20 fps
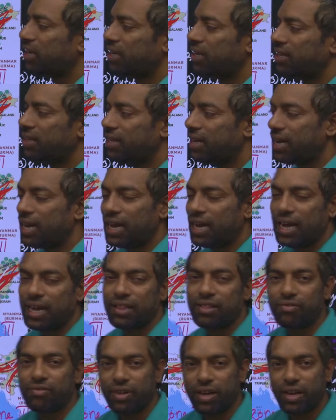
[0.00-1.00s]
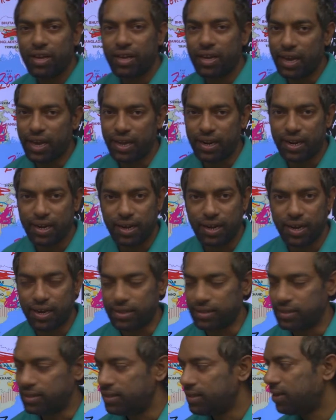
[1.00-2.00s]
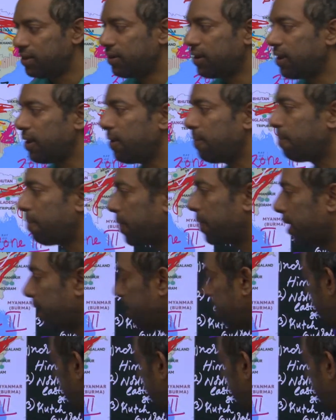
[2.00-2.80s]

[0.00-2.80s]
the earthquake area, guys. Okay, yep.